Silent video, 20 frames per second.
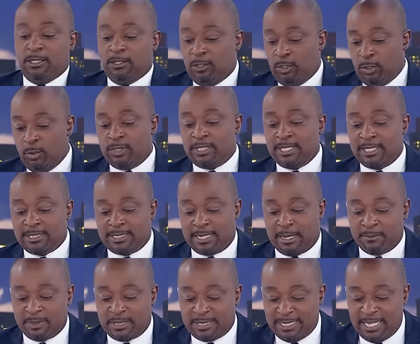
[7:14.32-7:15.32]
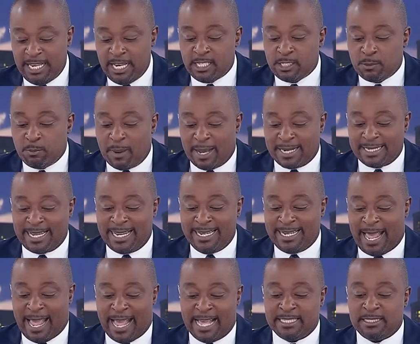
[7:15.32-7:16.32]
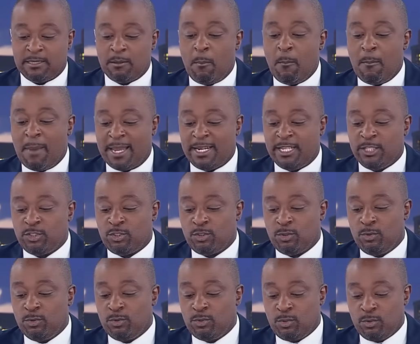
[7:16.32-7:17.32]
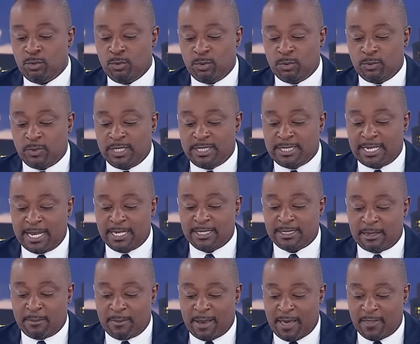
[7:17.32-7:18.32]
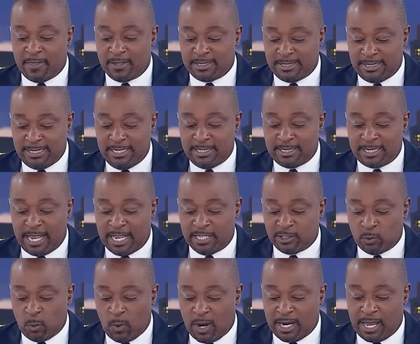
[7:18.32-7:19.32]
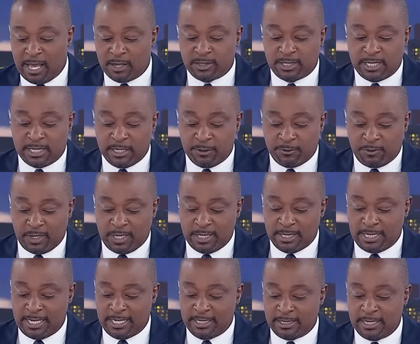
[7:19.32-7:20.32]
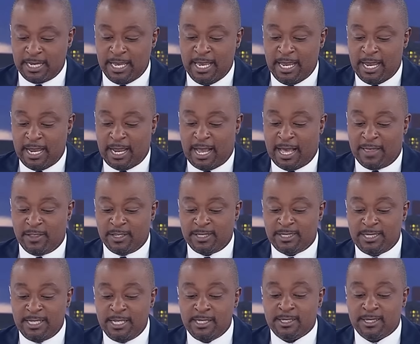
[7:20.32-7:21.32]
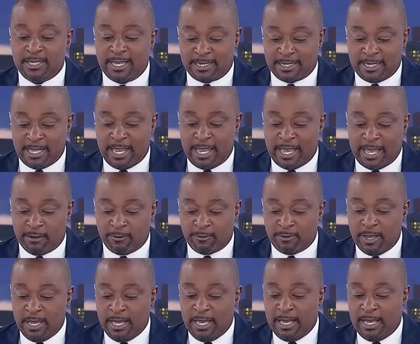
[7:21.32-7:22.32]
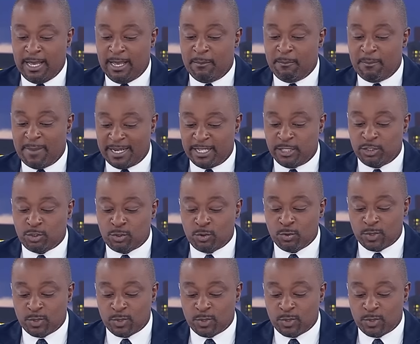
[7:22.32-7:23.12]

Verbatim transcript: losing some seats, but it has managed to, to retain some other seats as well. How significant is uh, other seats that they have uh, managed to